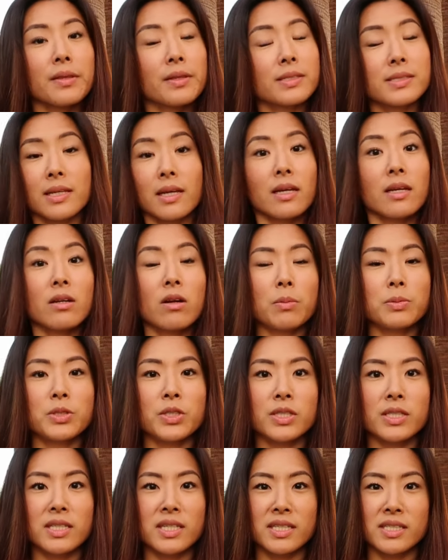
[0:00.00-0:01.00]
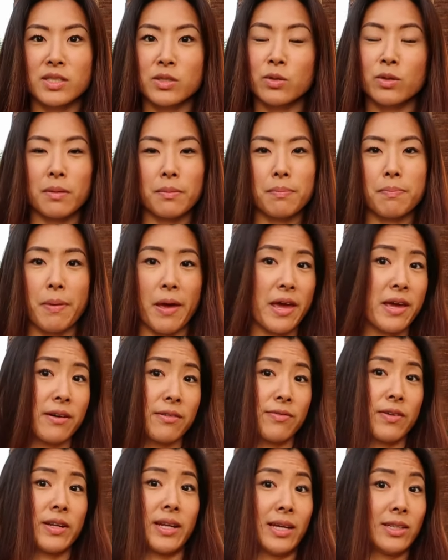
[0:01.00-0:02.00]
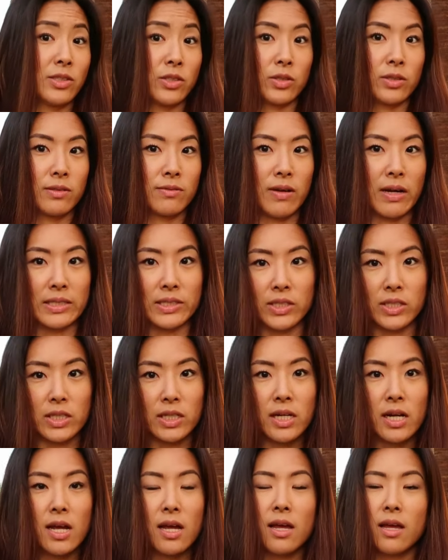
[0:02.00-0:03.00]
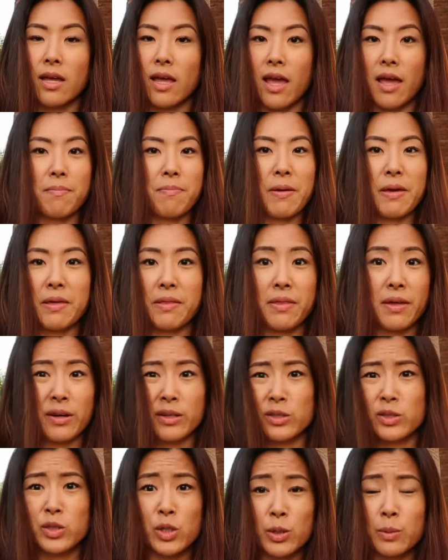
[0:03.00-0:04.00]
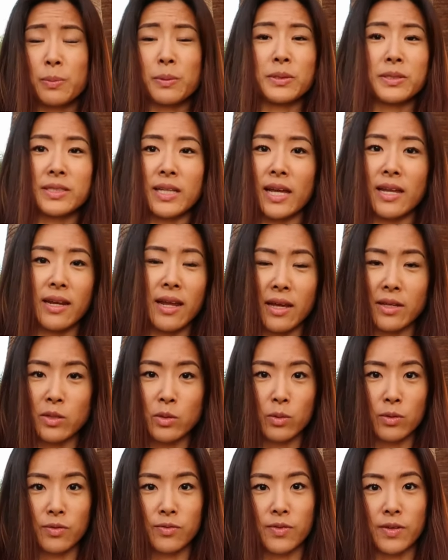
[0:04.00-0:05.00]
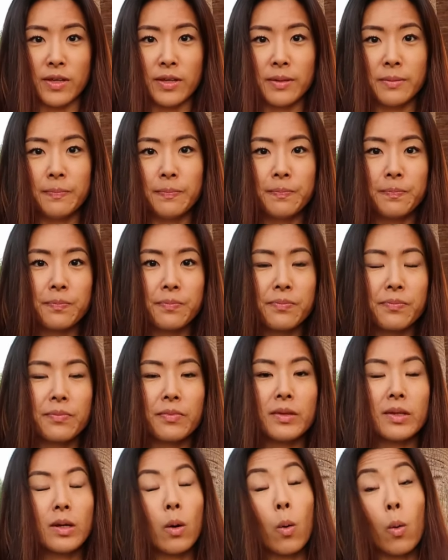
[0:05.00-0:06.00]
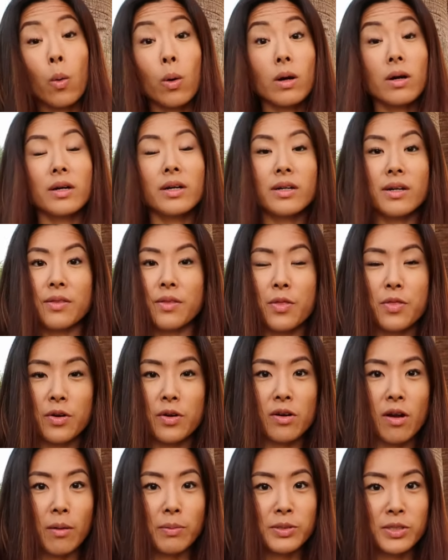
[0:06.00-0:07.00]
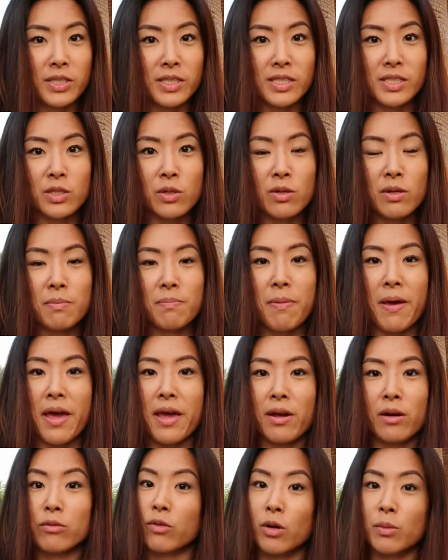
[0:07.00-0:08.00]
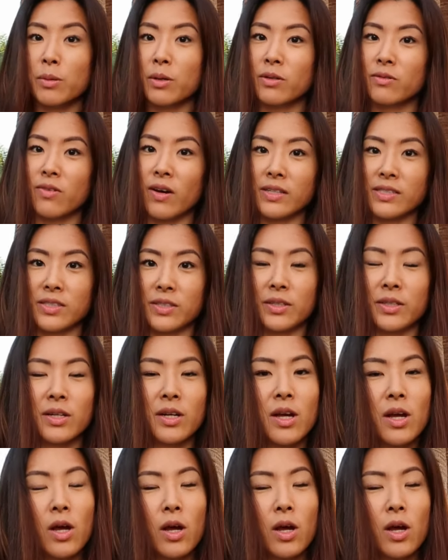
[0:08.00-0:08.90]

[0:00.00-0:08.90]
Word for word: The second option is you can pay a financial advisor and pay their 2% annual fee. Or the third option is you can pay a robo advisor.